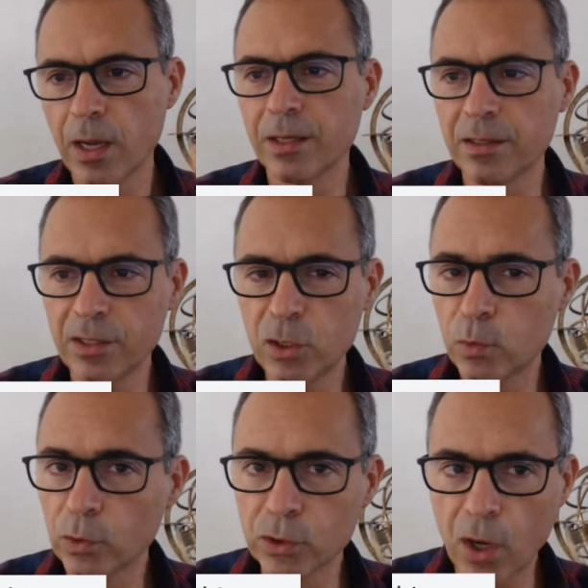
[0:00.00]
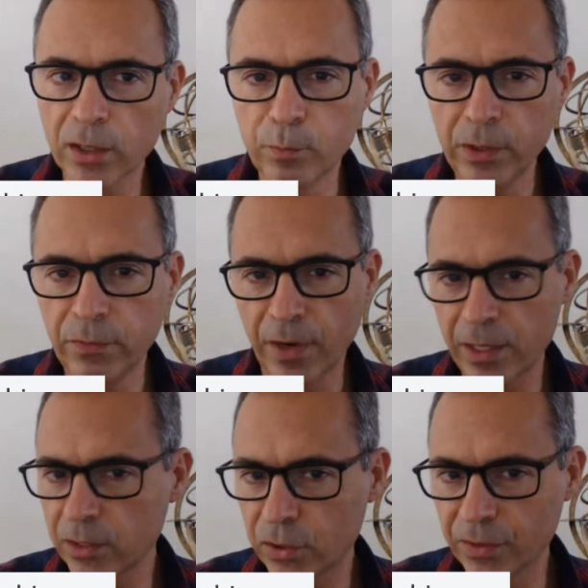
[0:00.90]
this will not be
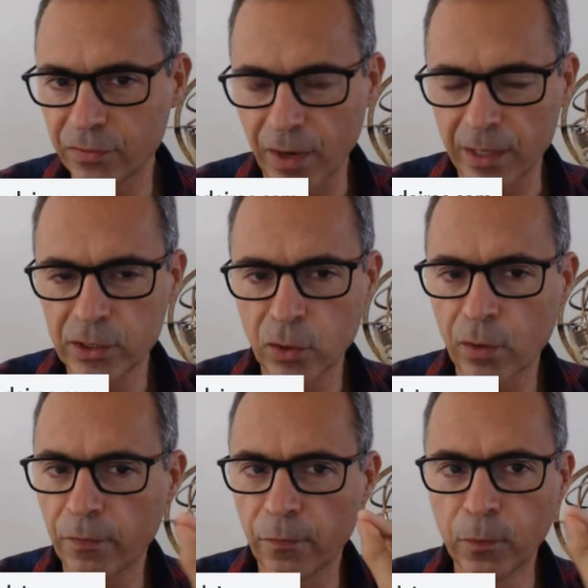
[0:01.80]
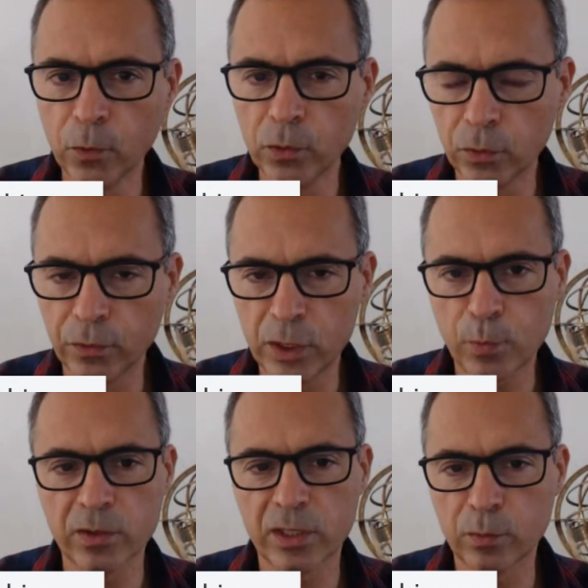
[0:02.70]
financial advice. You are fully
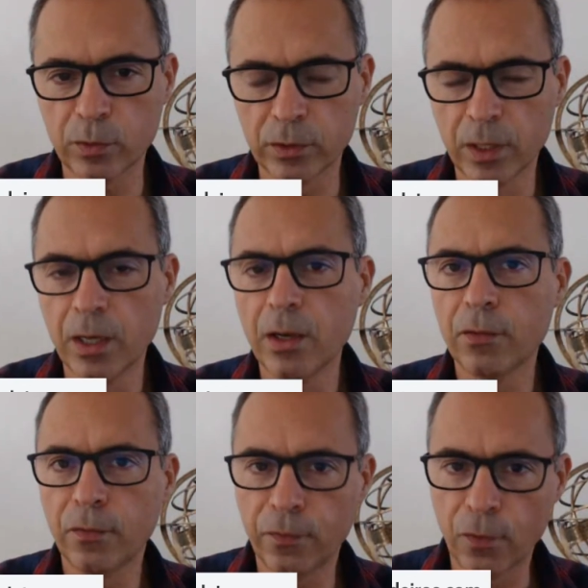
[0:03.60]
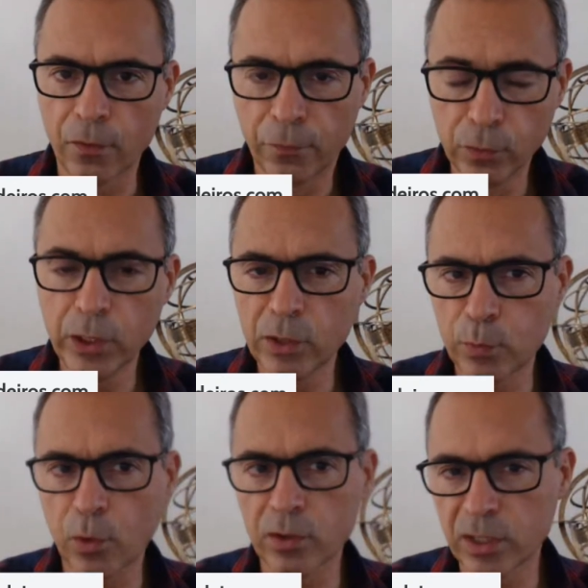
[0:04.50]
responsible
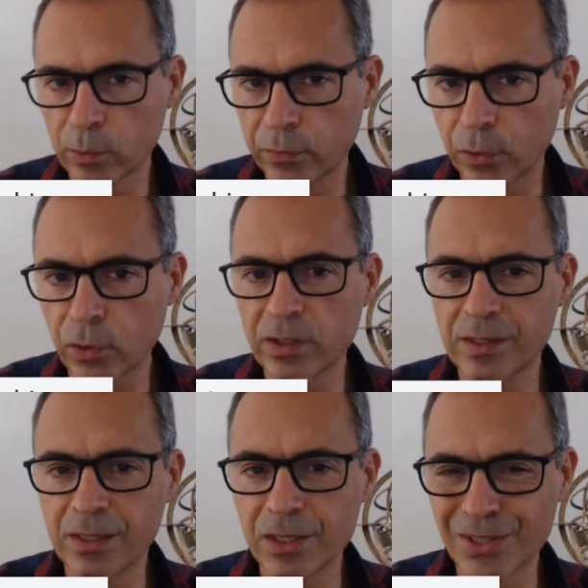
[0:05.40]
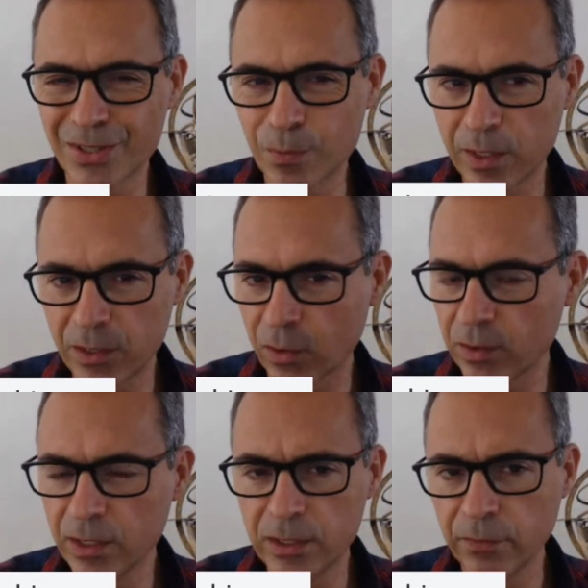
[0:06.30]
for your decisions based on
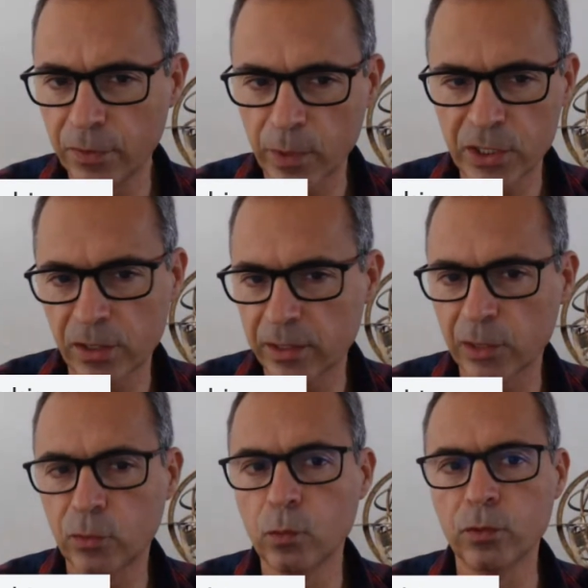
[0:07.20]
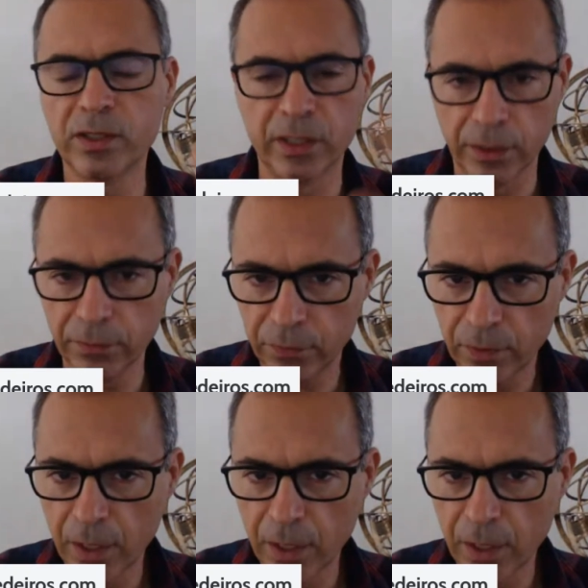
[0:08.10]
this information that you receive,